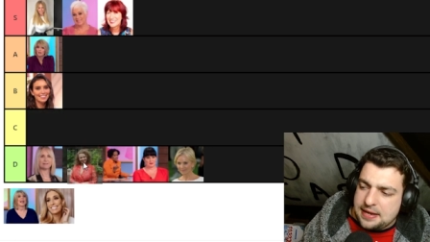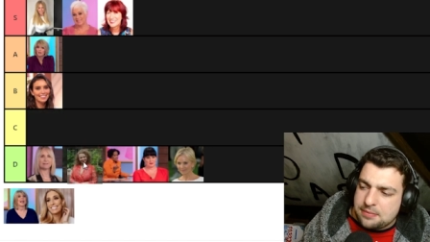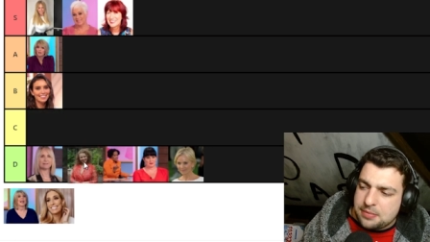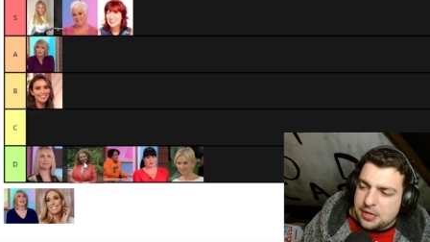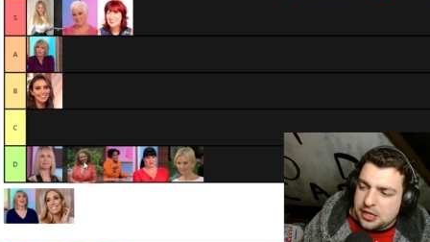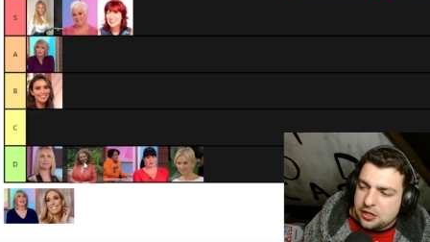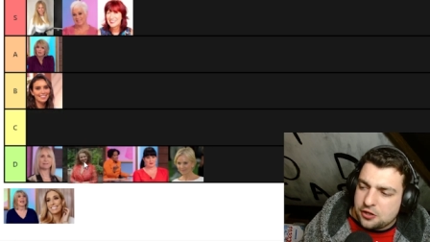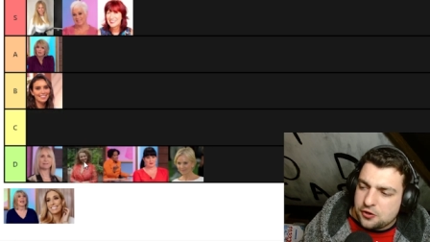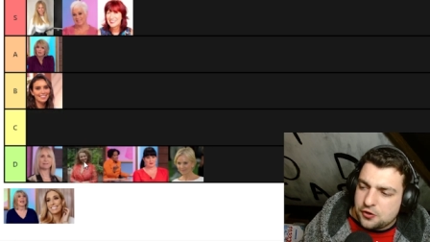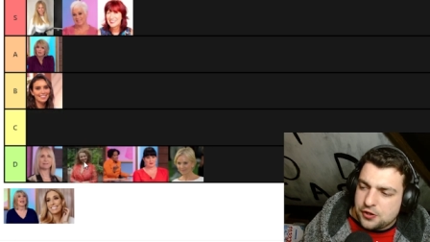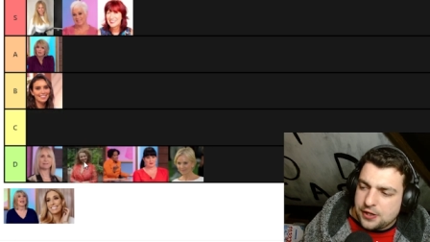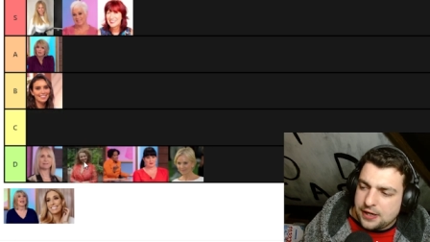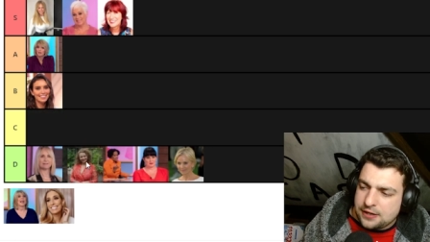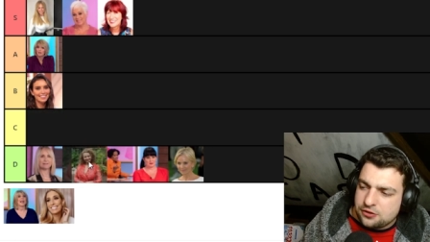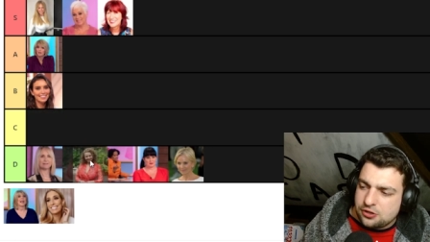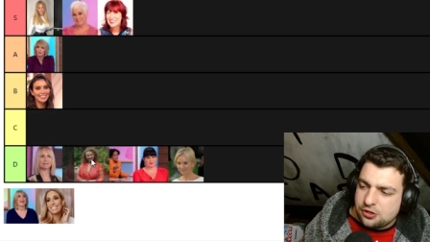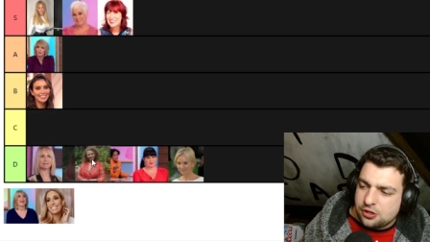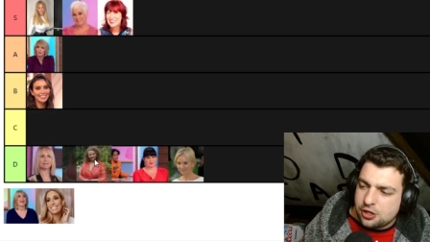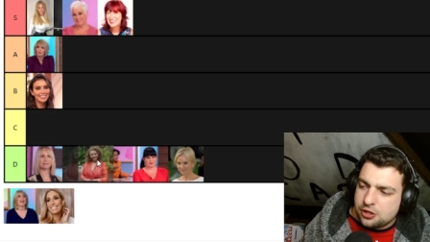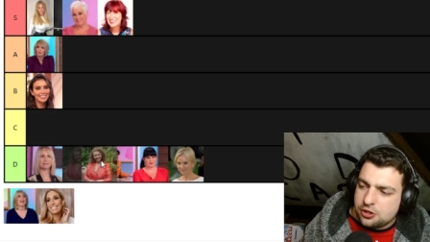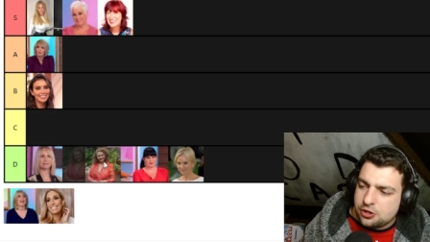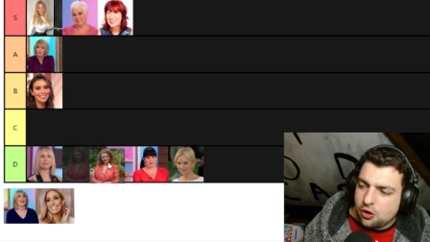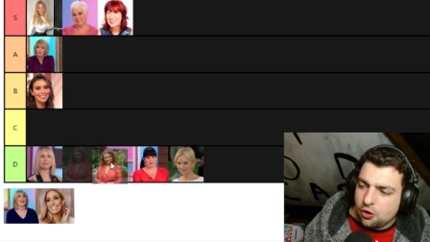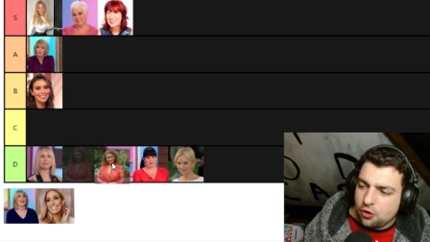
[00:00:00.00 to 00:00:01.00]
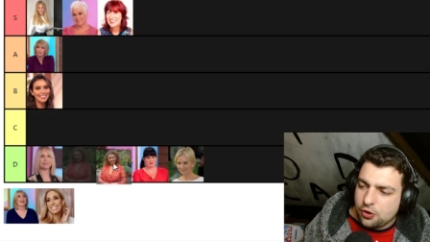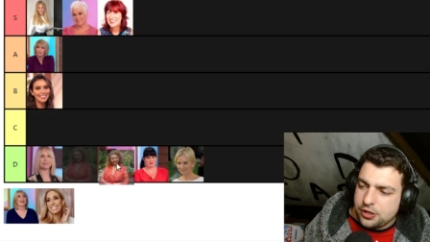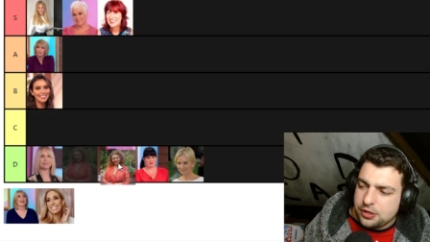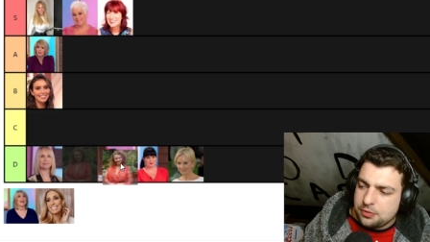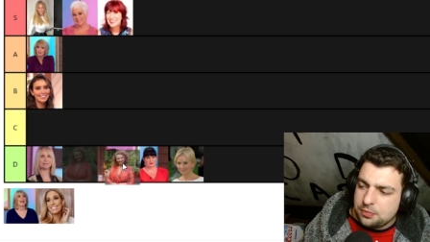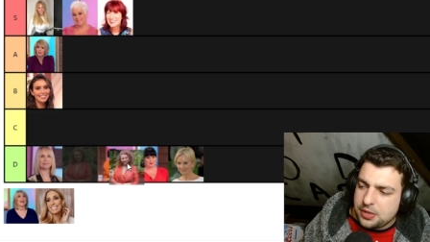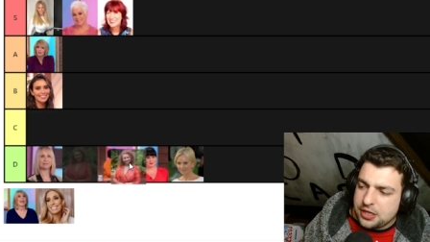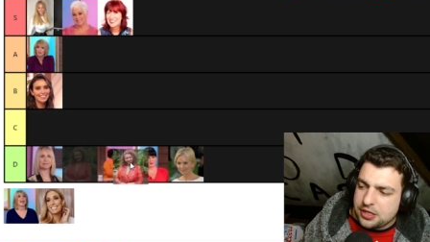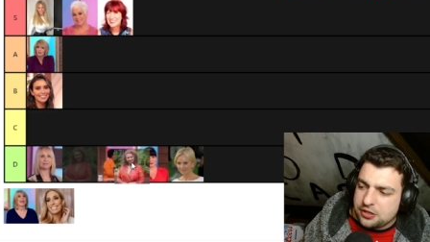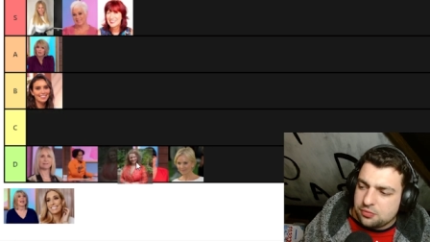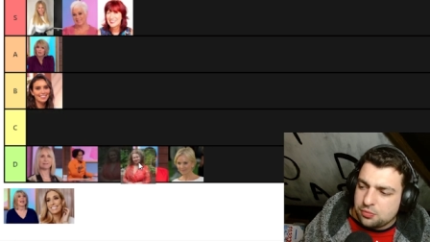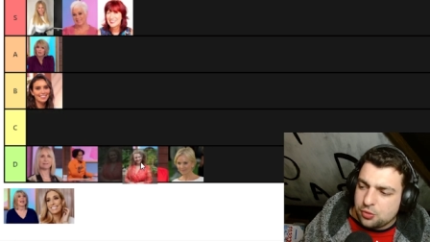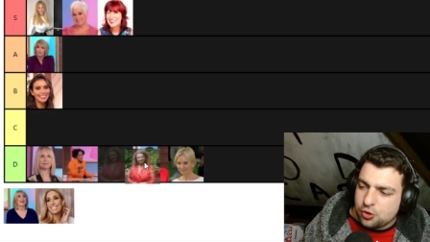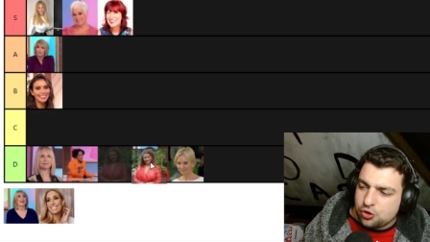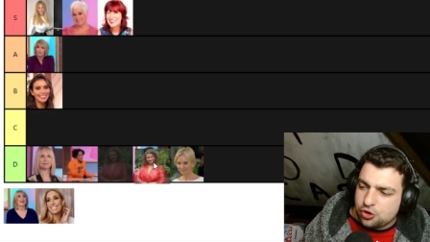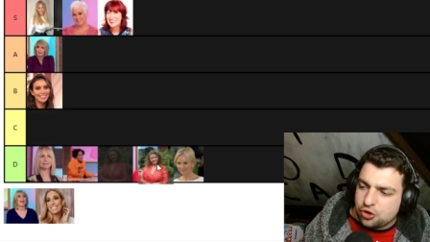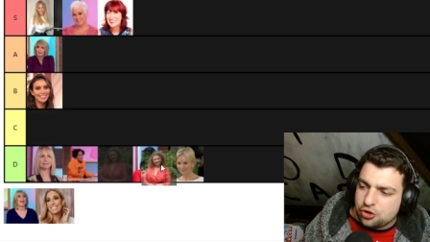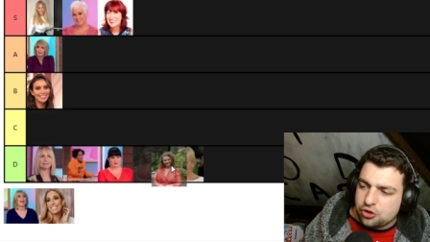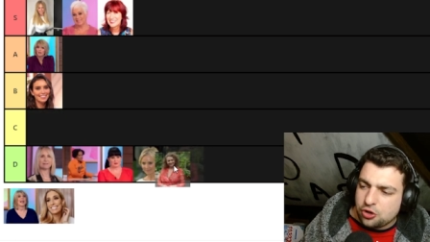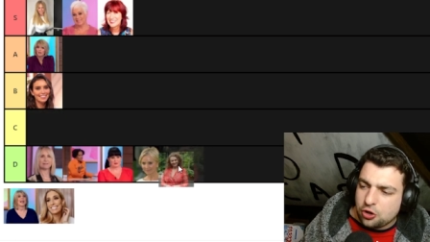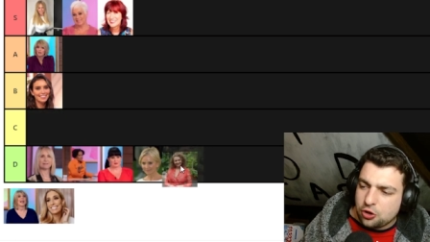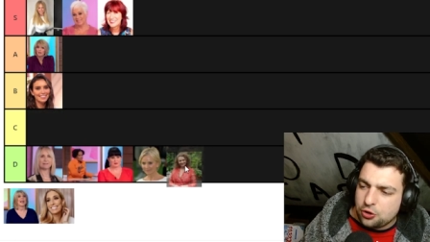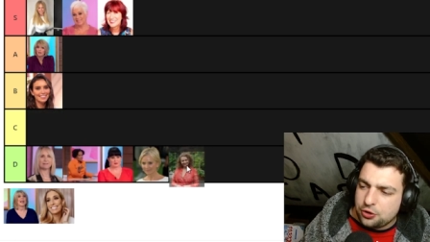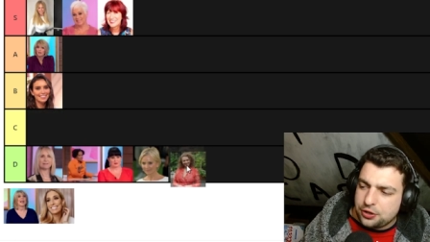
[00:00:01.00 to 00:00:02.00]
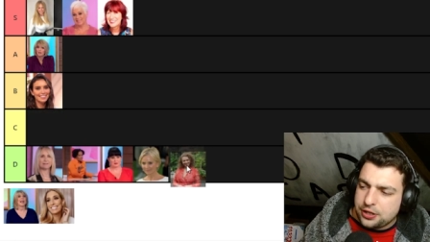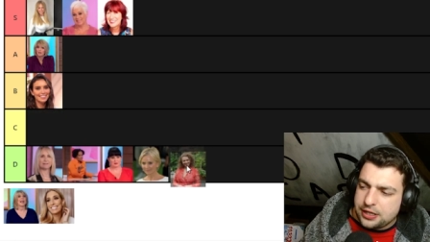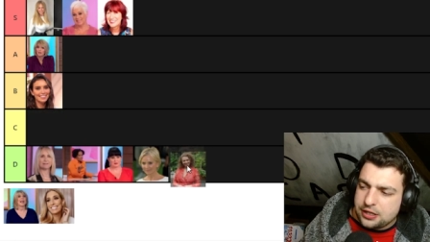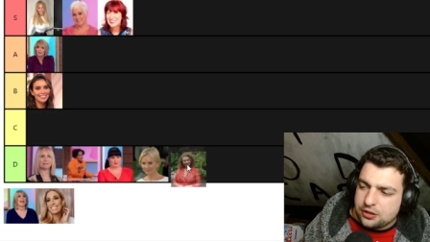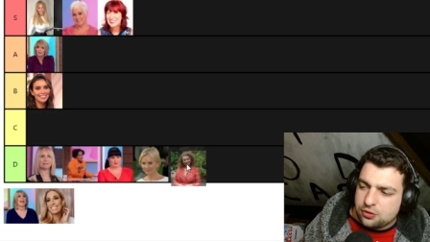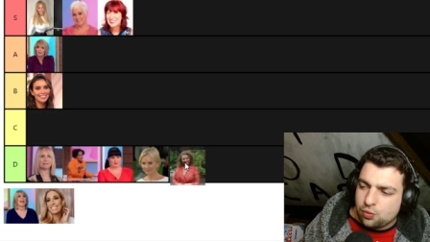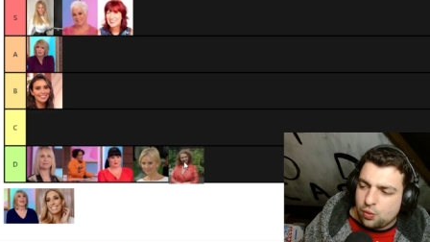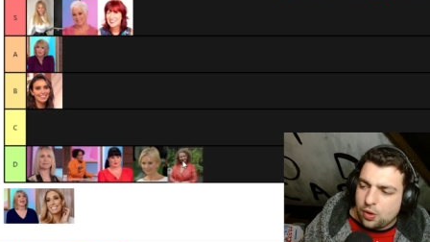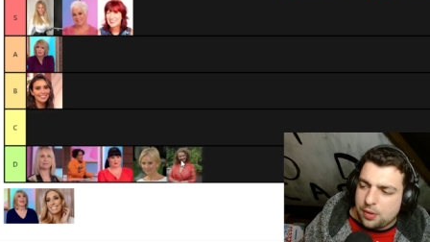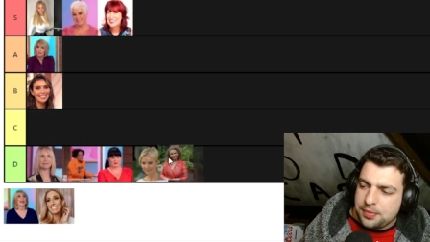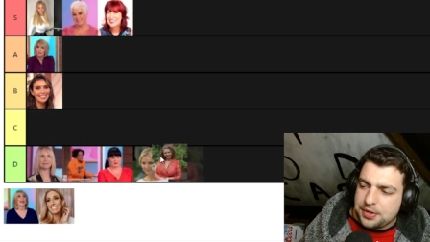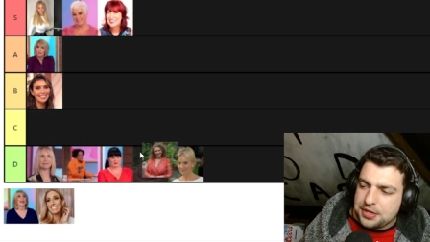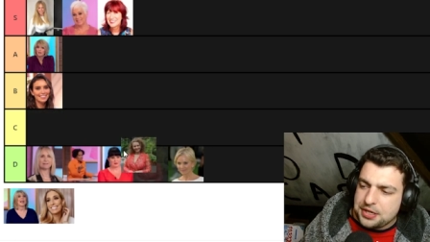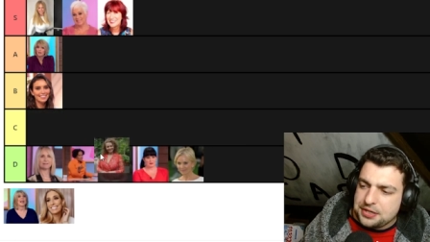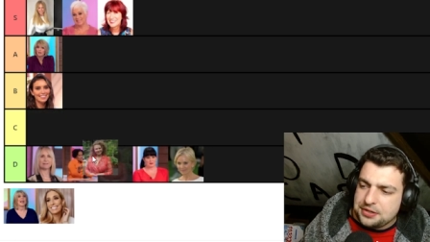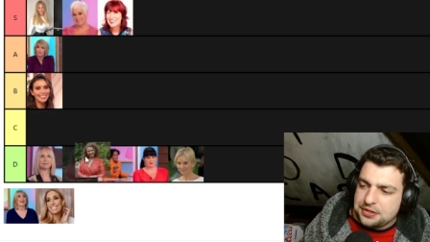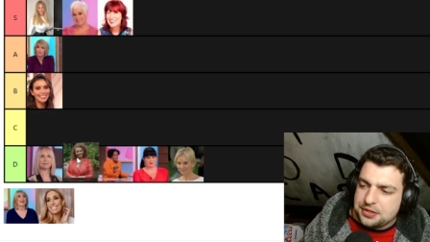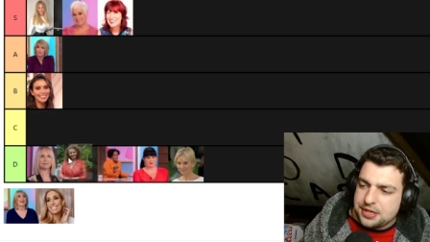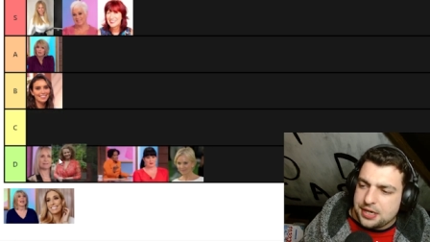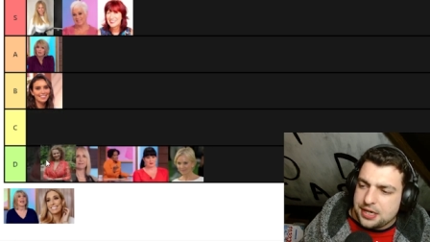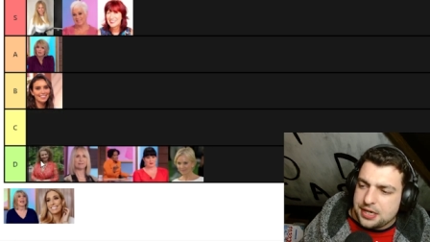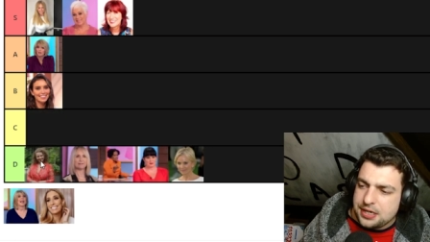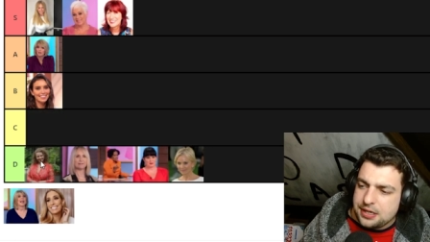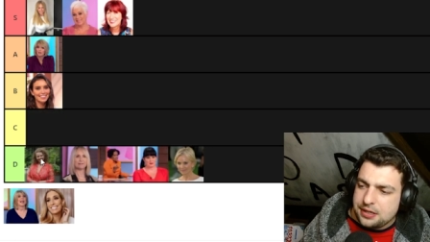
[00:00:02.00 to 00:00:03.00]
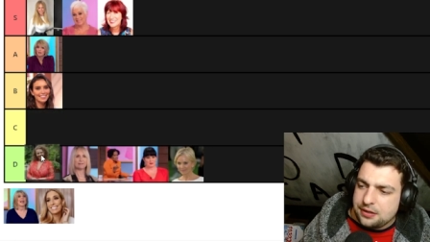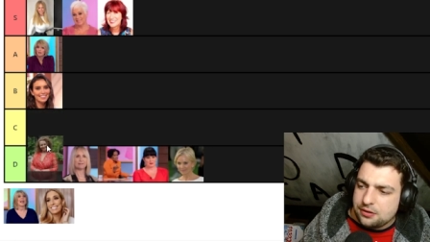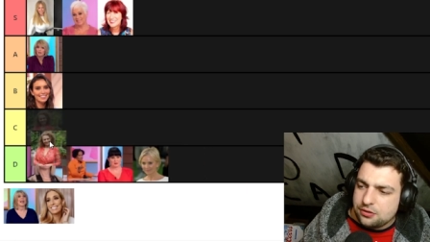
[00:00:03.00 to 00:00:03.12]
because she hasn't annoyed me as much as all these women in D.